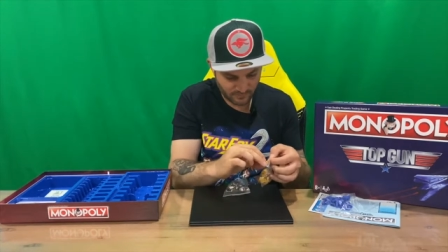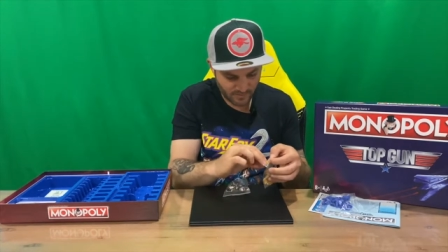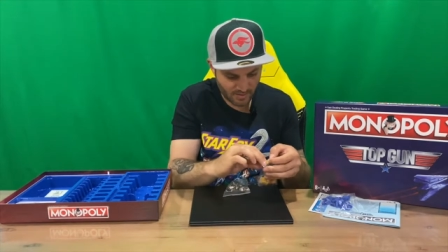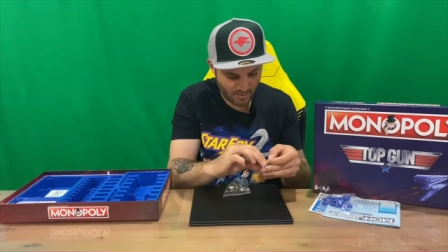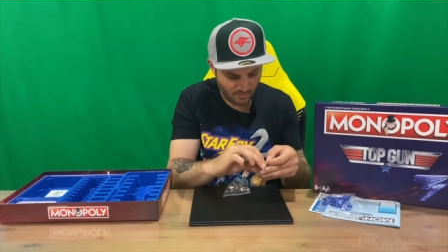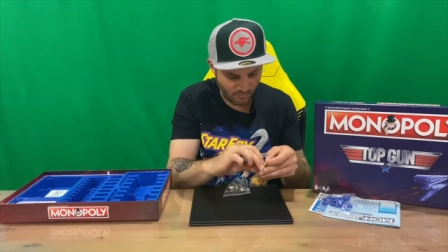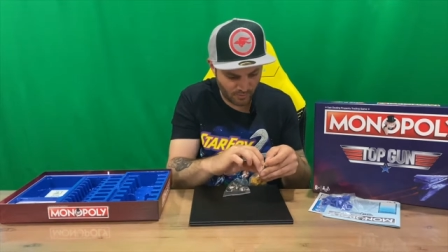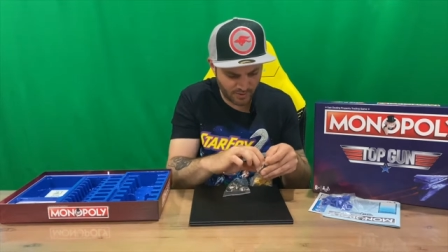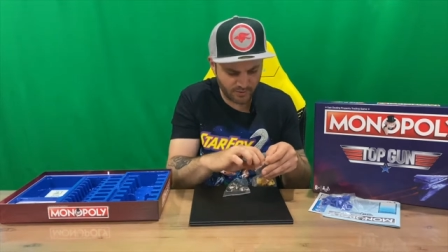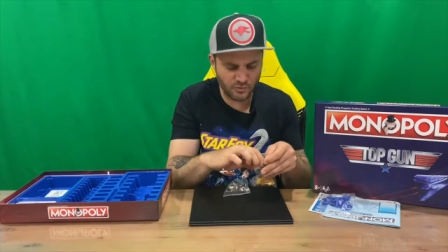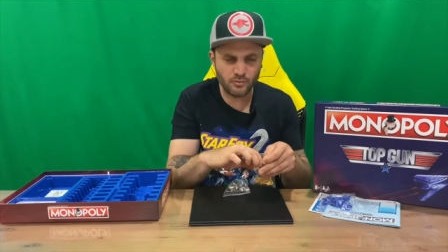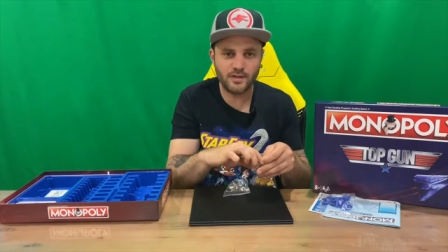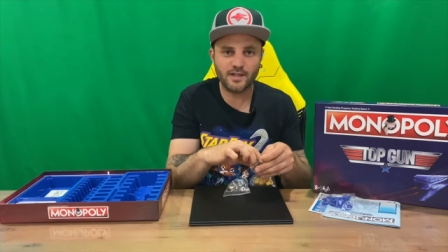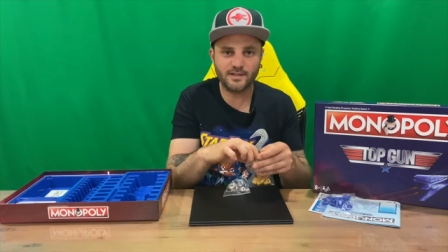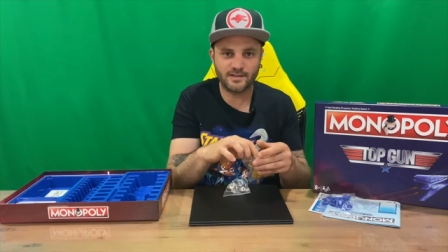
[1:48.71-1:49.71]
pretty cool
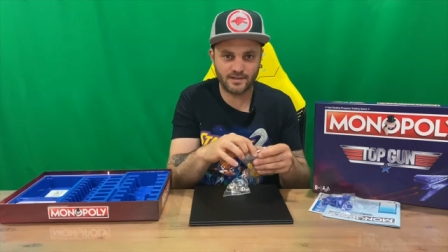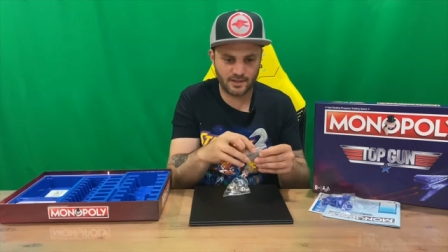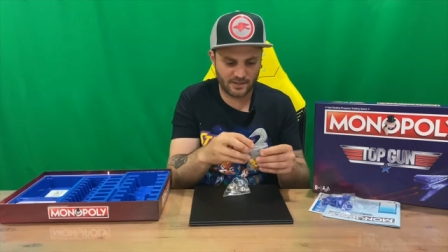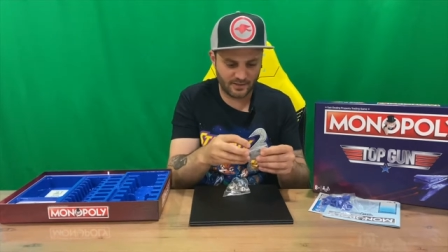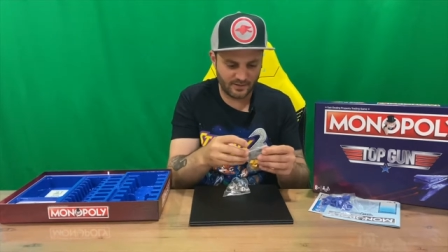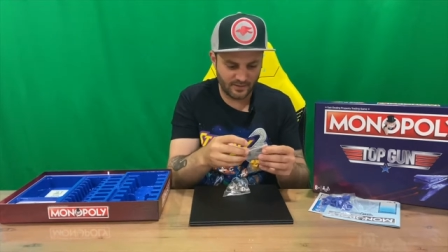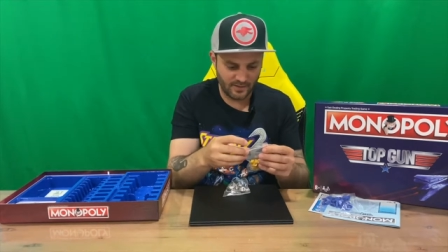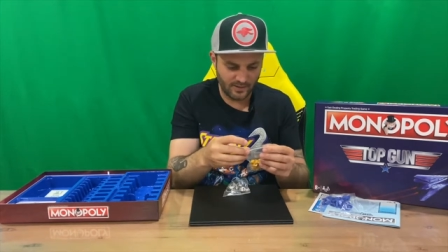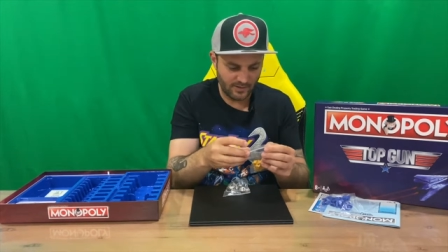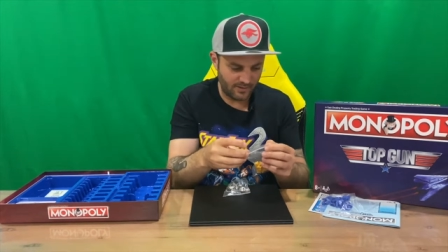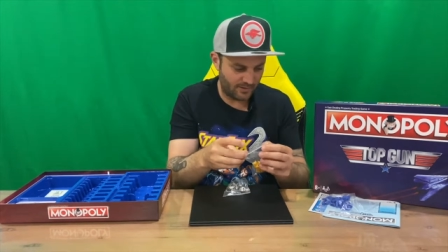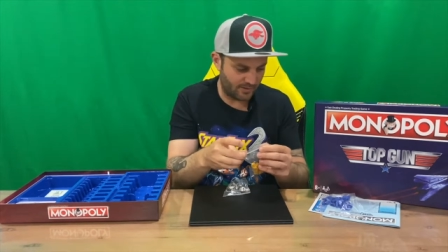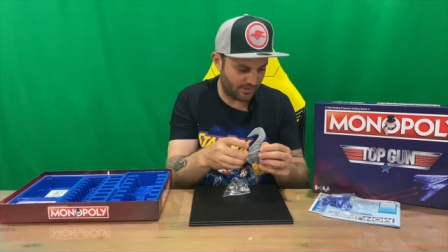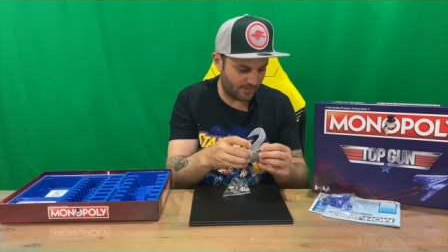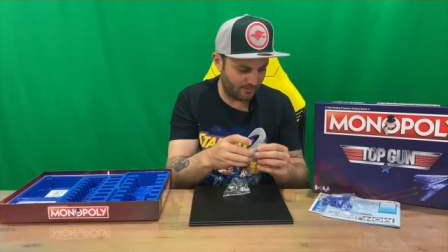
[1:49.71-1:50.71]
that uh,
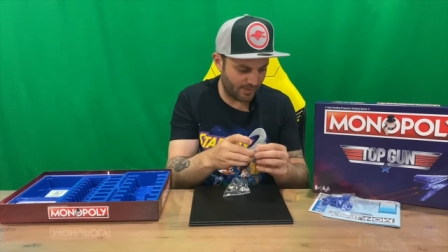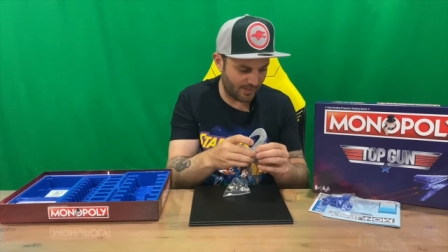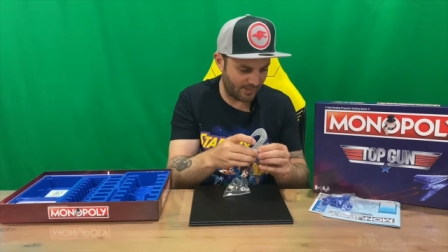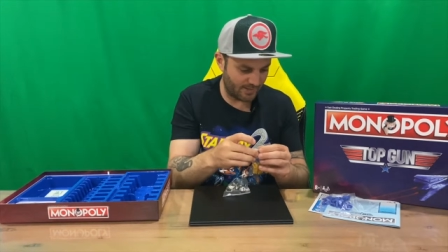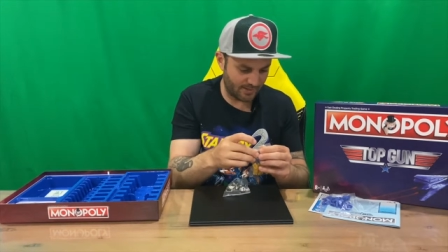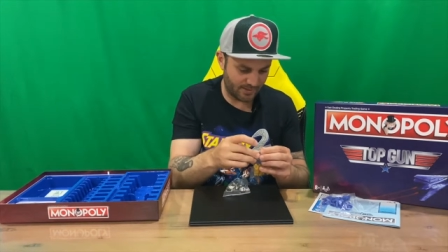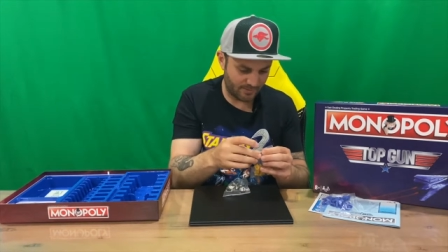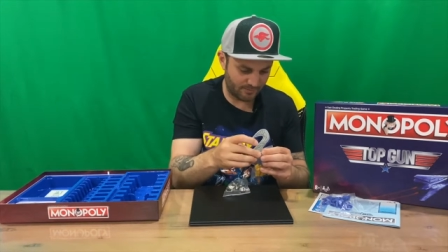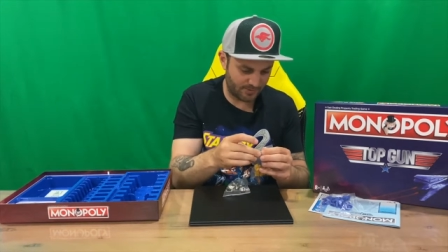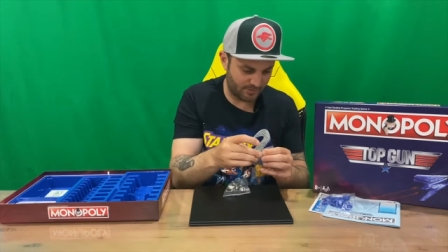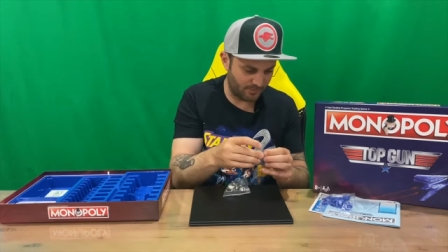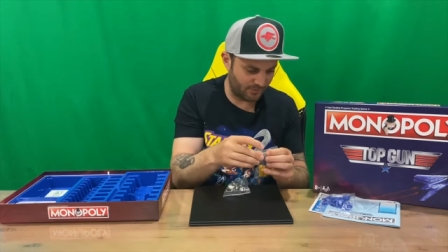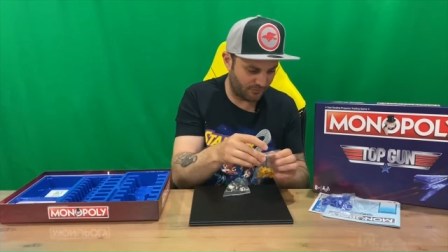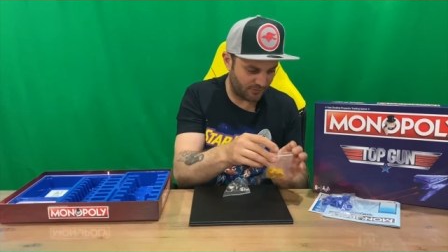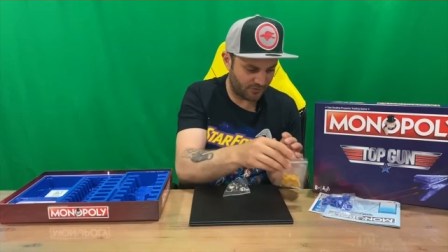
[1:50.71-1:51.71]
they made um, some
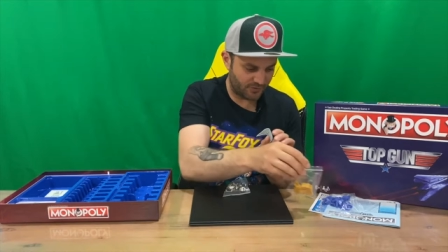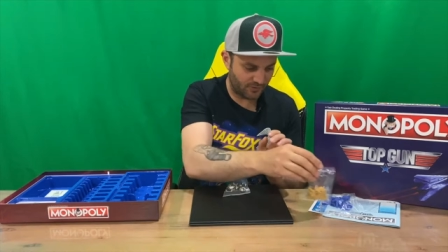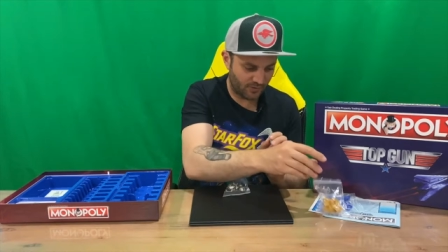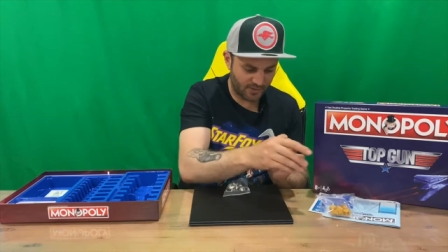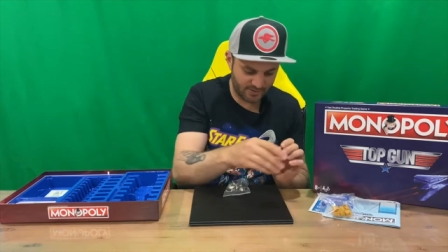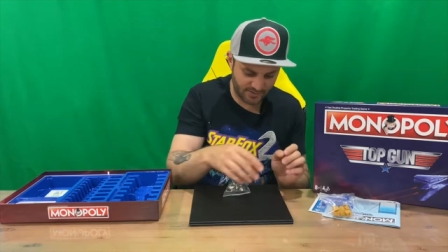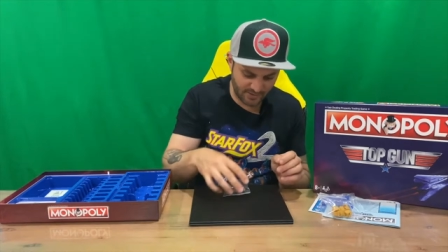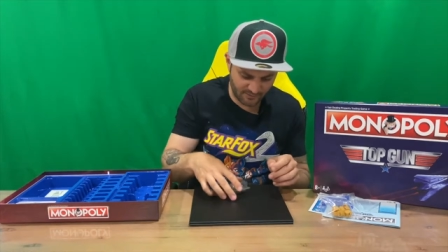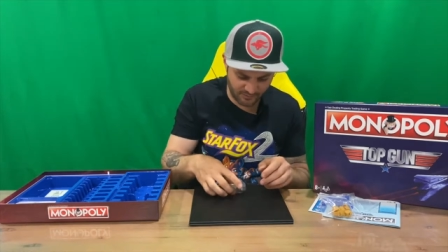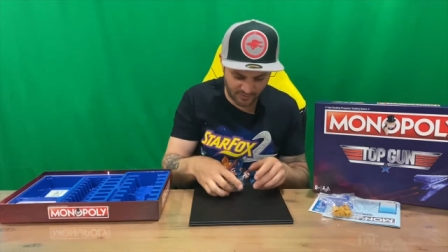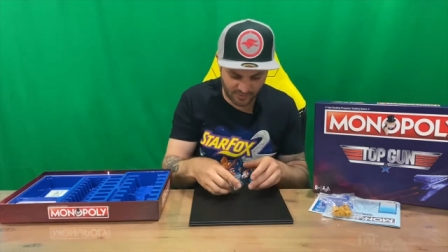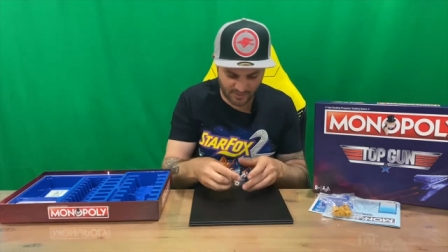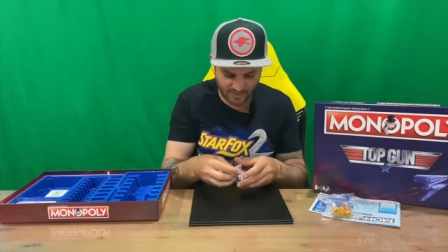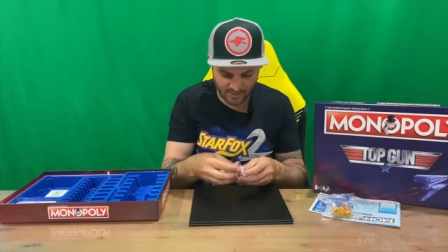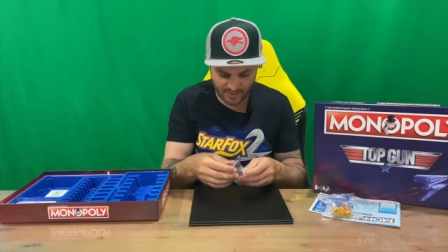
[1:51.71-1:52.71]
different designs there for the
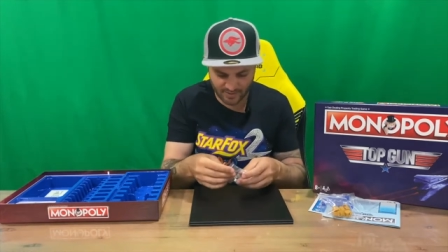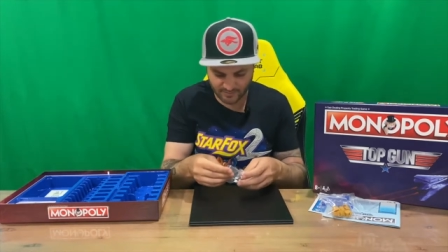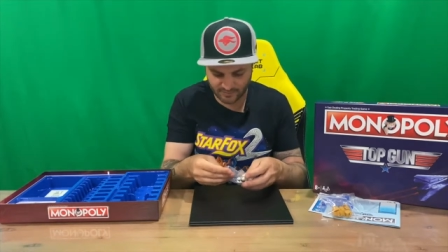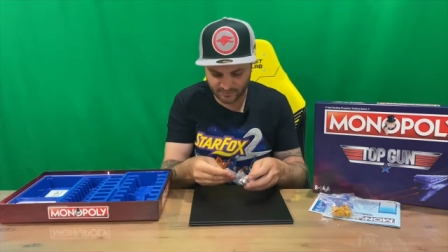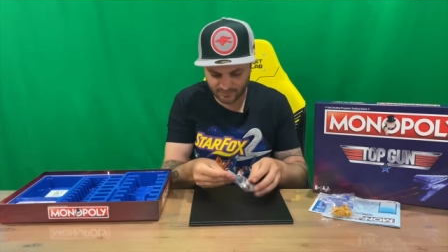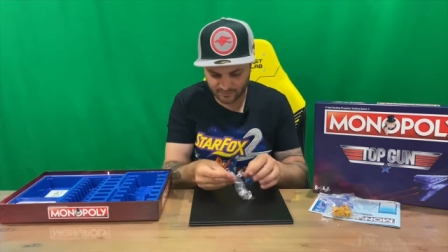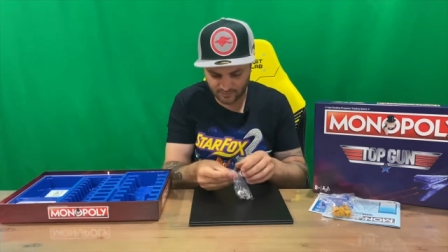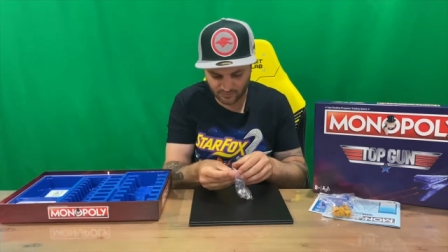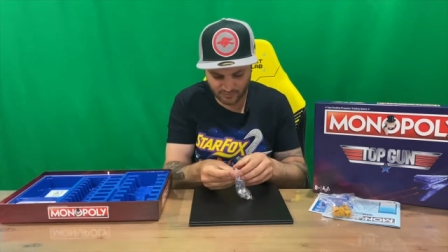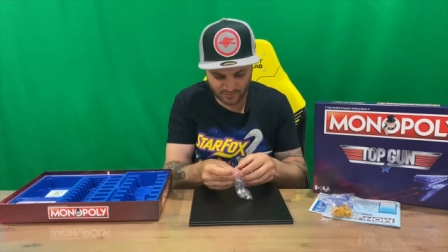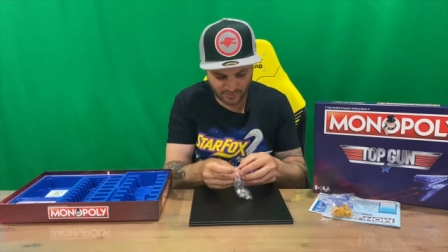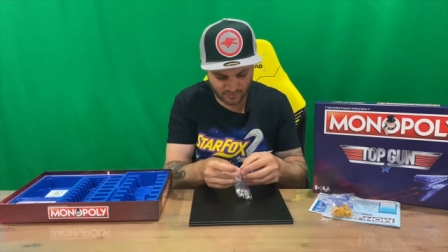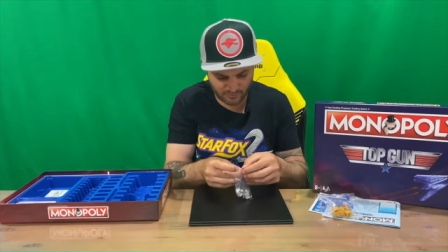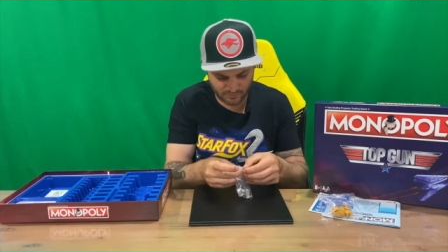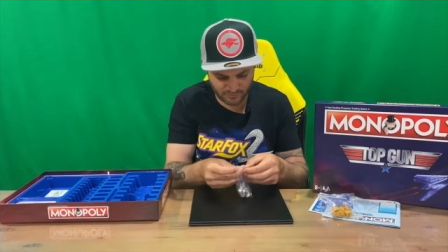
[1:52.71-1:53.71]
houses and
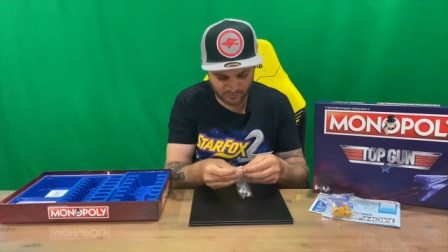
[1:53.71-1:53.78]
hotels.